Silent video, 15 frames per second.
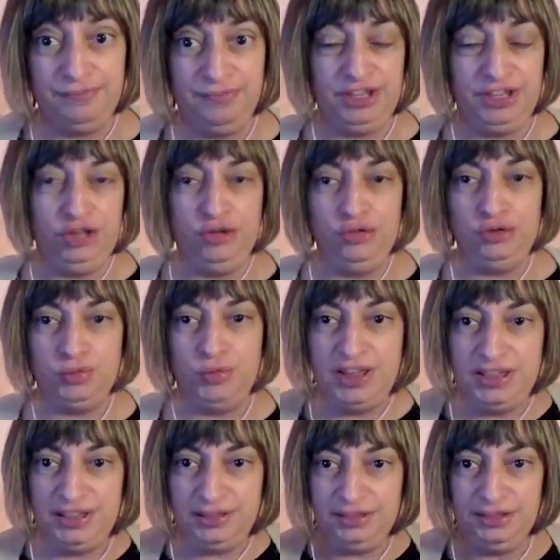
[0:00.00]
Huge
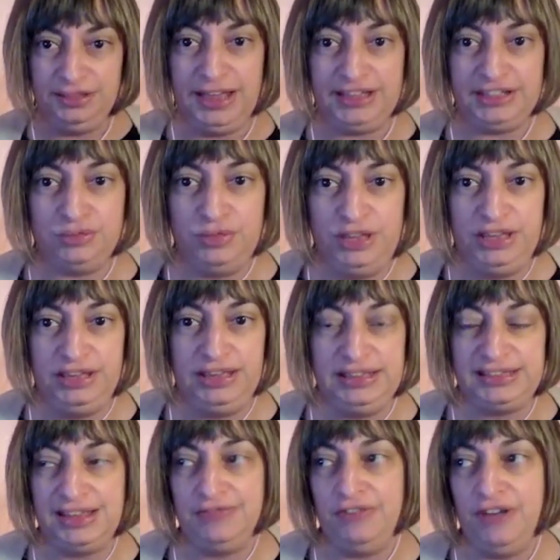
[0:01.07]
win last week
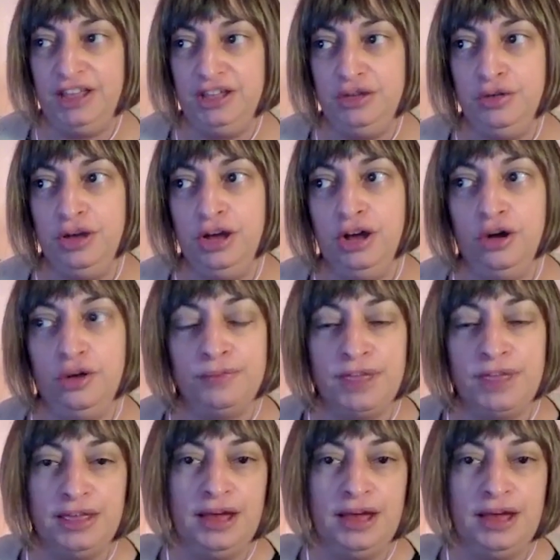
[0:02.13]
against FIU at home.